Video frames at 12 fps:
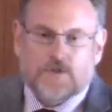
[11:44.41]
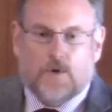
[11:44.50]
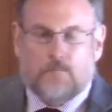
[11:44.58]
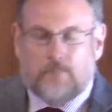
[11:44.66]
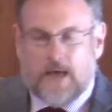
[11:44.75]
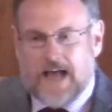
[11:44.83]

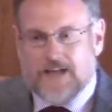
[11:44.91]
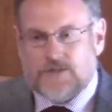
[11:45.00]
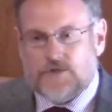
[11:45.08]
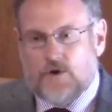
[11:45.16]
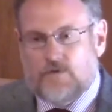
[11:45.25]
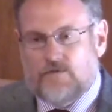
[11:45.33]
So
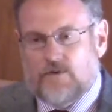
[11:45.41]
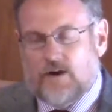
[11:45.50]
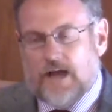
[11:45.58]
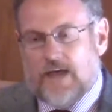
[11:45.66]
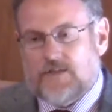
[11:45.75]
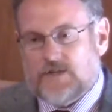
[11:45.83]

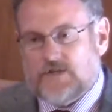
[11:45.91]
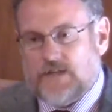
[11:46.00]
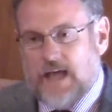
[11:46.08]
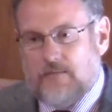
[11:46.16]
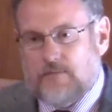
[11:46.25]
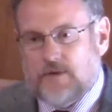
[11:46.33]
Passover and the
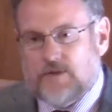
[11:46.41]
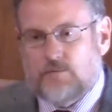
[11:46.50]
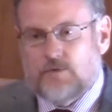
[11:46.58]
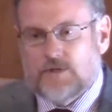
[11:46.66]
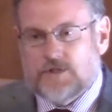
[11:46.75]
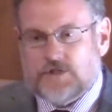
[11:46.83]
Sabbath
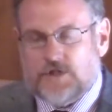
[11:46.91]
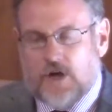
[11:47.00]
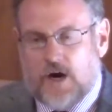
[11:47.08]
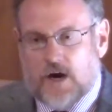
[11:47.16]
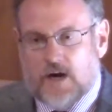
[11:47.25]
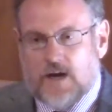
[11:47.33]
will
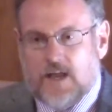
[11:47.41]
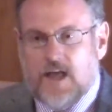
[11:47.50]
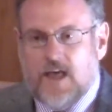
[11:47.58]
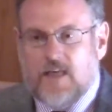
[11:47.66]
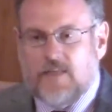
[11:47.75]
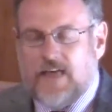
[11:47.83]
start
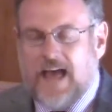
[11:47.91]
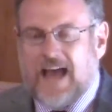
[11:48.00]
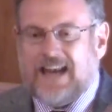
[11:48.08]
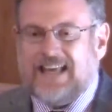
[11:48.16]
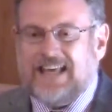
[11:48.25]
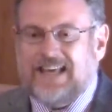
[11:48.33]

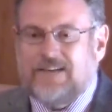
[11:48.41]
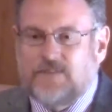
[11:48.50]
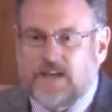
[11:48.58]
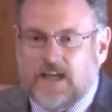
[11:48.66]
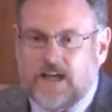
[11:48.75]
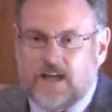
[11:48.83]
that
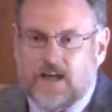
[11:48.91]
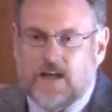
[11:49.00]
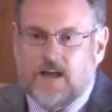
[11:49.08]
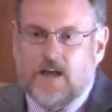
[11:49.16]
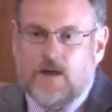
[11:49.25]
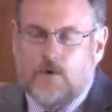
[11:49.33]
evening
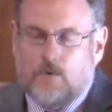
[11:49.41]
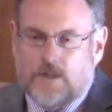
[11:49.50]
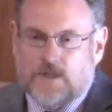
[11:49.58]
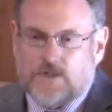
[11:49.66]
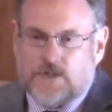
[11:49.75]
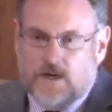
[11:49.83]

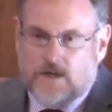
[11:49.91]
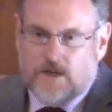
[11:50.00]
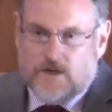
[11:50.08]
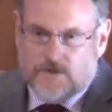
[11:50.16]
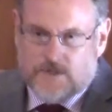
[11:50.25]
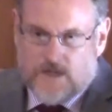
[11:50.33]
when the sun
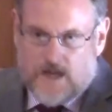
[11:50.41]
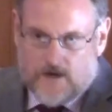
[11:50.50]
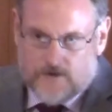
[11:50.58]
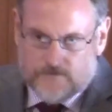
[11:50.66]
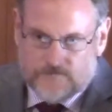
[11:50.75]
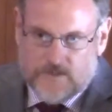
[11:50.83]
goes
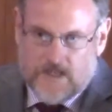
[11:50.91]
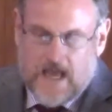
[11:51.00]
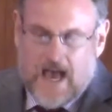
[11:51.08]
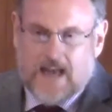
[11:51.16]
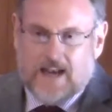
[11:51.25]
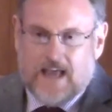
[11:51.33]
down,
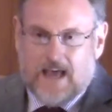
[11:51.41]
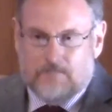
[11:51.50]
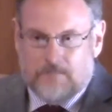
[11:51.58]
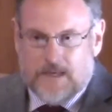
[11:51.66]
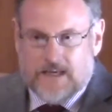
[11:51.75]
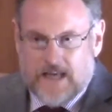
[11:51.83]
not
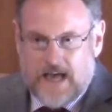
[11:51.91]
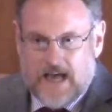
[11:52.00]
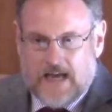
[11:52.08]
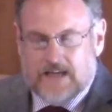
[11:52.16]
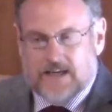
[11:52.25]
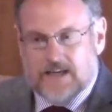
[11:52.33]
at
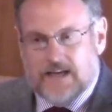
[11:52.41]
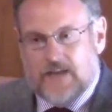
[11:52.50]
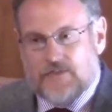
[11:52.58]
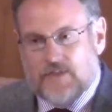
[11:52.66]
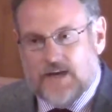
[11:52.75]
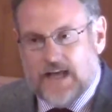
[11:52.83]
midnight,
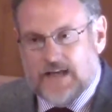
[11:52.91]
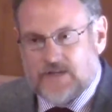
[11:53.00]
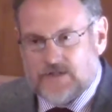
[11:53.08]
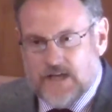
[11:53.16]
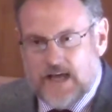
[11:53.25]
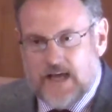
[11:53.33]
not the
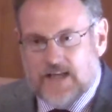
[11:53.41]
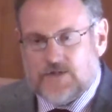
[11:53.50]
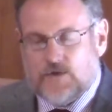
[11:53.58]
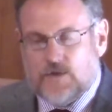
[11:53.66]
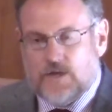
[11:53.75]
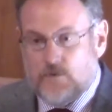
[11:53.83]
next day.
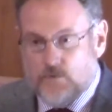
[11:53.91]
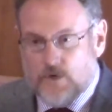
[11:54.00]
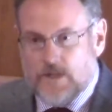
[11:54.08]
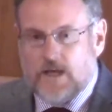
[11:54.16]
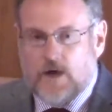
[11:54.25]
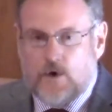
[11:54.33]
So they
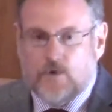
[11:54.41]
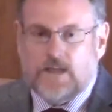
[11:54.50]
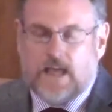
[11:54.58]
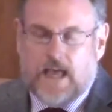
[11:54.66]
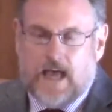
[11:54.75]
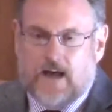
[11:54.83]
really
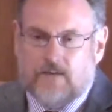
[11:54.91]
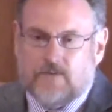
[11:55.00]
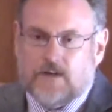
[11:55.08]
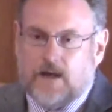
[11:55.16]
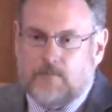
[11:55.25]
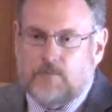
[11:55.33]
only have
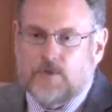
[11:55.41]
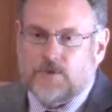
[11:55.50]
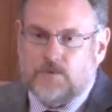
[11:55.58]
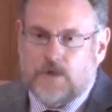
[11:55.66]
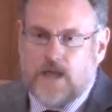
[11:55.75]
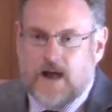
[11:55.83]
a couple,
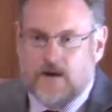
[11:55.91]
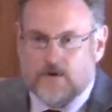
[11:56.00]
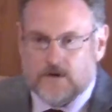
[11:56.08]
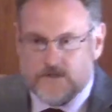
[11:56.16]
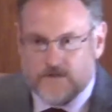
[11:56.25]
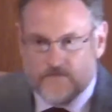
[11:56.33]
three
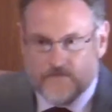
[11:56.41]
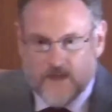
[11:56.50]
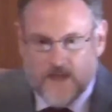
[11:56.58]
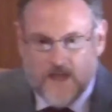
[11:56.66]
hours